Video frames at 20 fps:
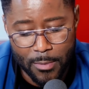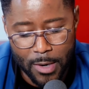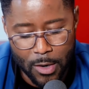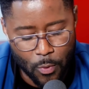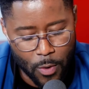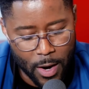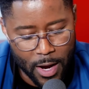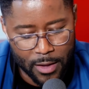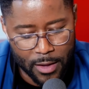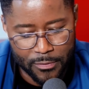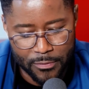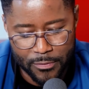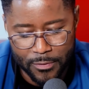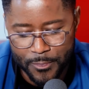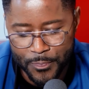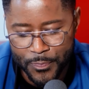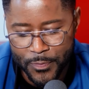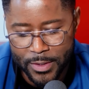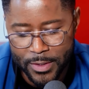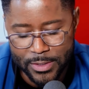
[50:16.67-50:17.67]
My wife,
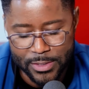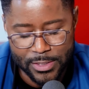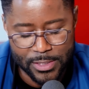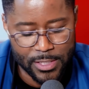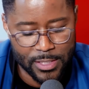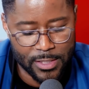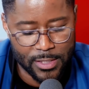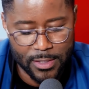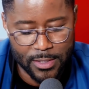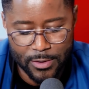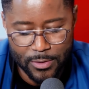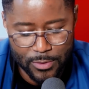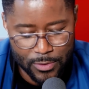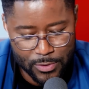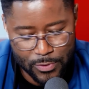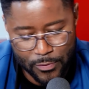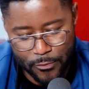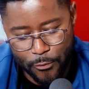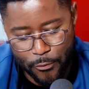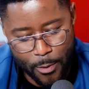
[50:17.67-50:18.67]
she,
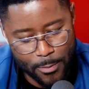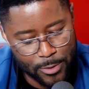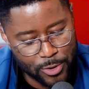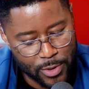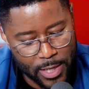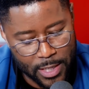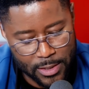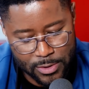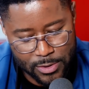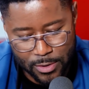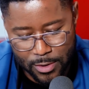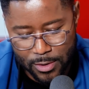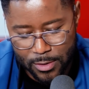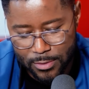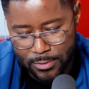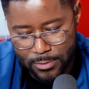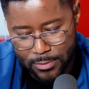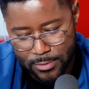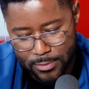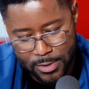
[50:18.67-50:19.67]
former track
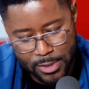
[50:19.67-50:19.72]
star,